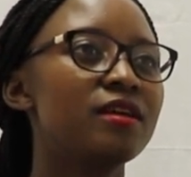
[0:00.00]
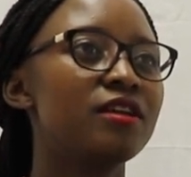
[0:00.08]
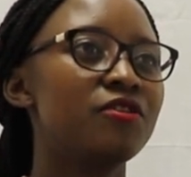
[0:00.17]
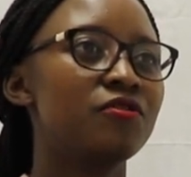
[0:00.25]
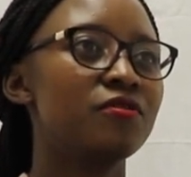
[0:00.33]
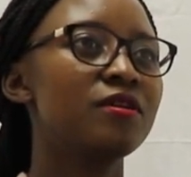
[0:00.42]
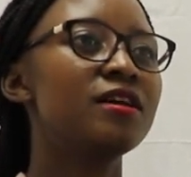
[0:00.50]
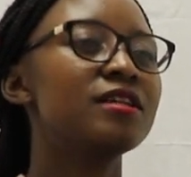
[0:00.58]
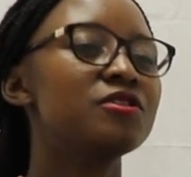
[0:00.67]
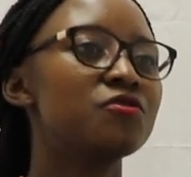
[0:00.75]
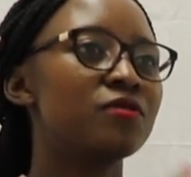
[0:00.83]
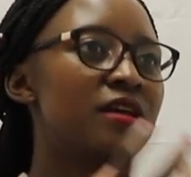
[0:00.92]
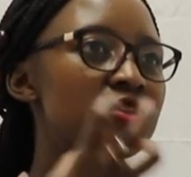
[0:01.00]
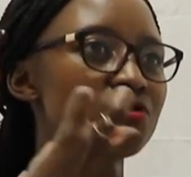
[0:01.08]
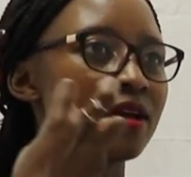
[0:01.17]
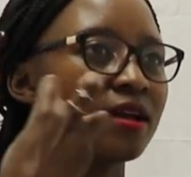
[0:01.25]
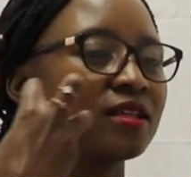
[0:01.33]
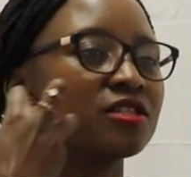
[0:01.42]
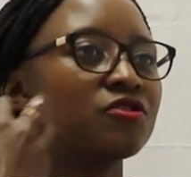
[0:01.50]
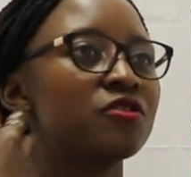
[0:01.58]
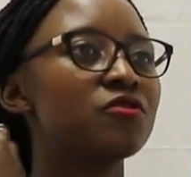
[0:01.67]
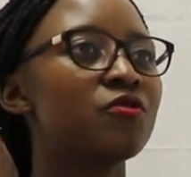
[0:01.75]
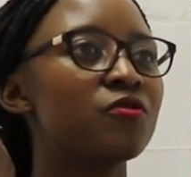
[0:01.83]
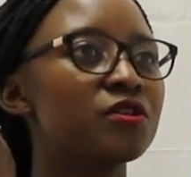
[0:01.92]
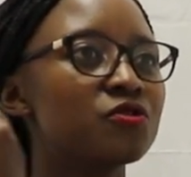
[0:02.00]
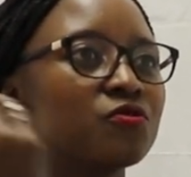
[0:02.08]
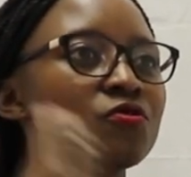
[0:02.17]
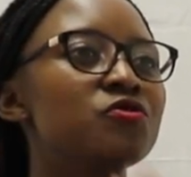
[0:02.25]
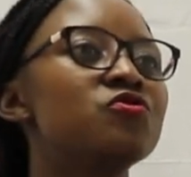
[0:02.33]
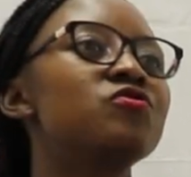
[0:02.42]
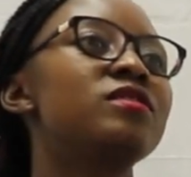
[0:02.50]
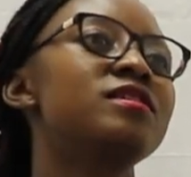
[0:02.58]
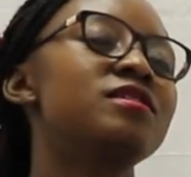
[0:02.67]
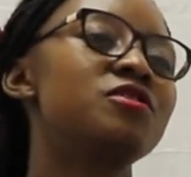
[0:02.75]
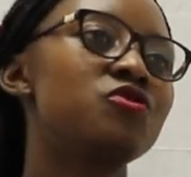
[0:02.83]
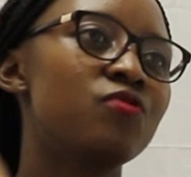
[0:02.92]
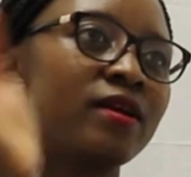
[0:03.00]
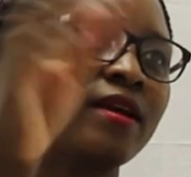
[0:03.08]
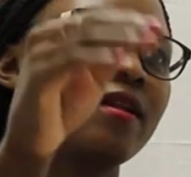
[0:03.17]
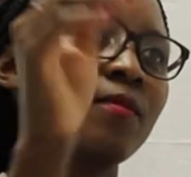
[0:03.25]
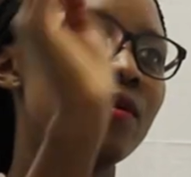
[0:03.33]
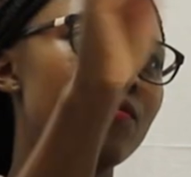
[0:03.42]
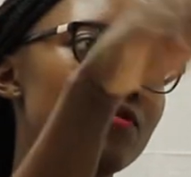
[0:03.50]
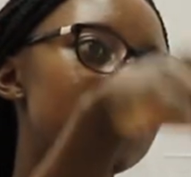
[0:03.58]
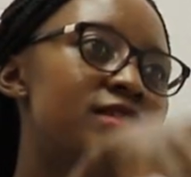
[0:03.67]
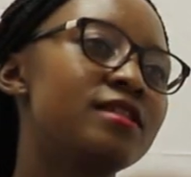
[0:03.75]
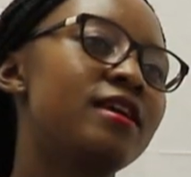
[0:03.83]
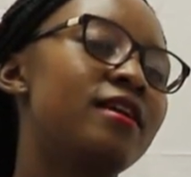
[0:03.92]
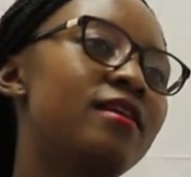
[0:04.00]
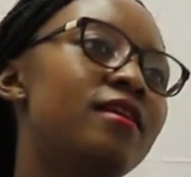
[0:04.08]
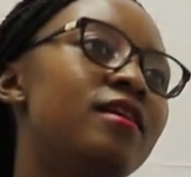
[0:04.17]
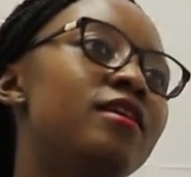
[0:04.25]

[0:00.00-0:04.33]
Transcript: You know. So that's why it's not always good to listen to what other people say.